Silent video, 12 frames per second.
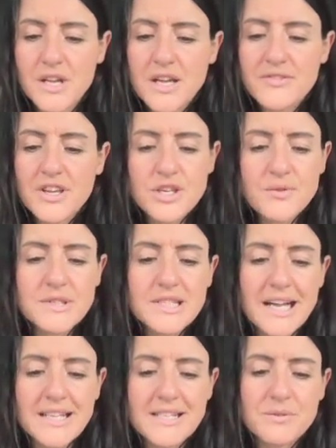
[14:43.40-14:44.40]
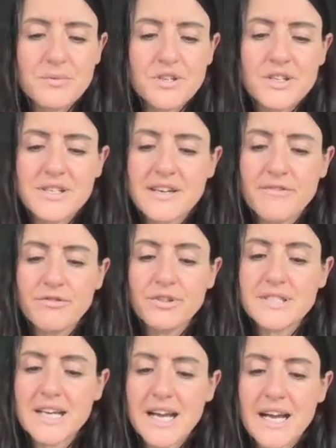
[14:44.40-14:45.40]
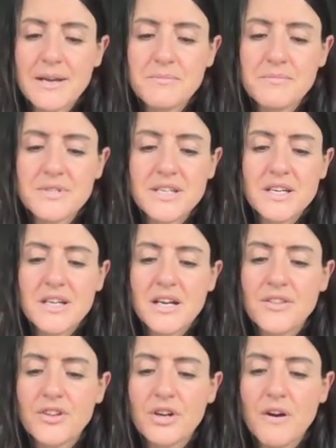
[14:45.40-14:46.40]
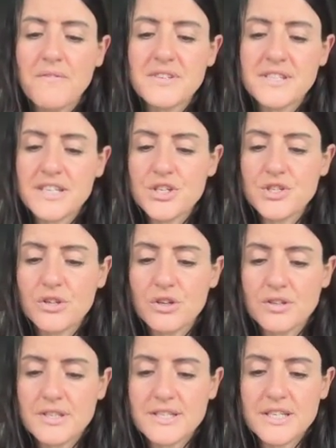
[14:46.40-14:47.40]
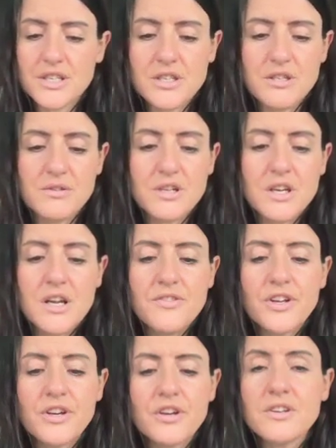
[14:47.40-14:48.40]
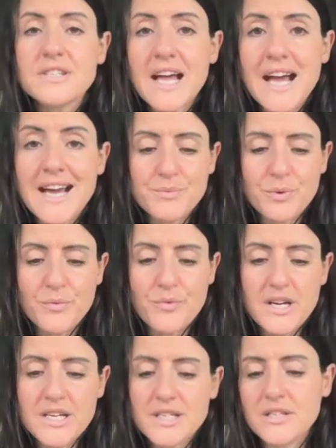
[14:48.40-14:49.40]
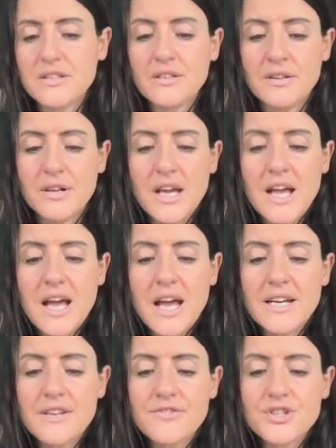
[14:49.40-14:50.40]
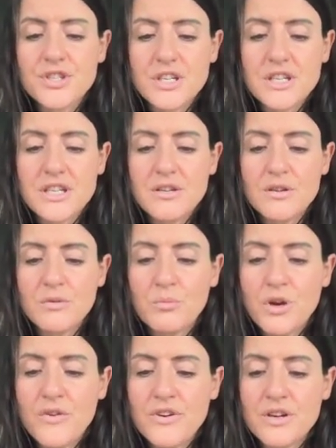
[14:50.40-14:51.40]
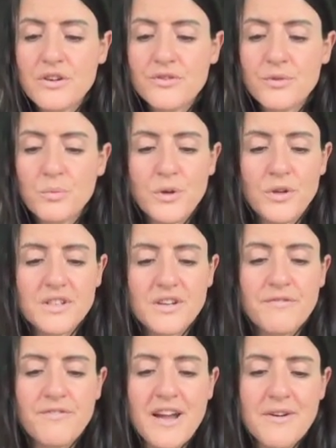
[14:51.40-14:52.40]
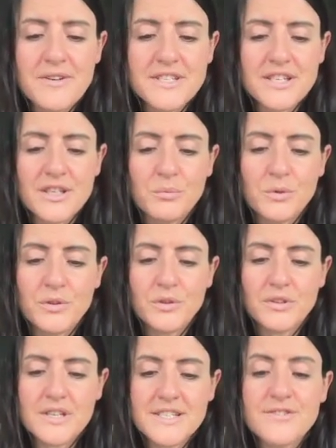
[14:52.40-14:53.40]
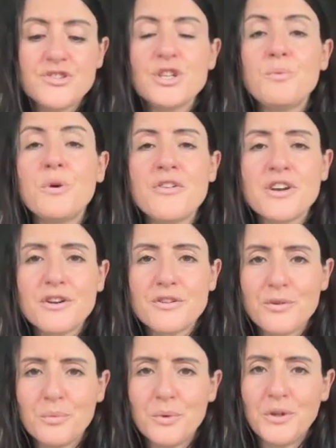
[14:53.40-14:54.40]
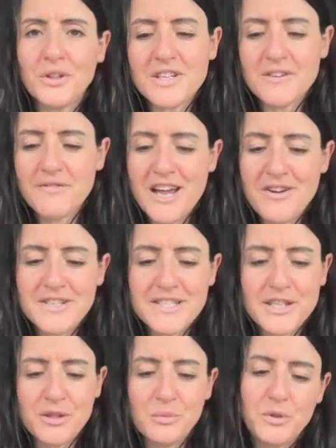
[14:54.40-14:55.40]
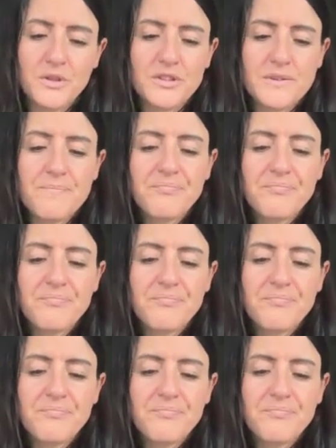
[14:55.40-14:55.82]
Then you danced with her several times and the conversation continued. The girl's eyes were radiant, and if she were in another world, a fairy tale world, as if she were in another world, a fairy tale world.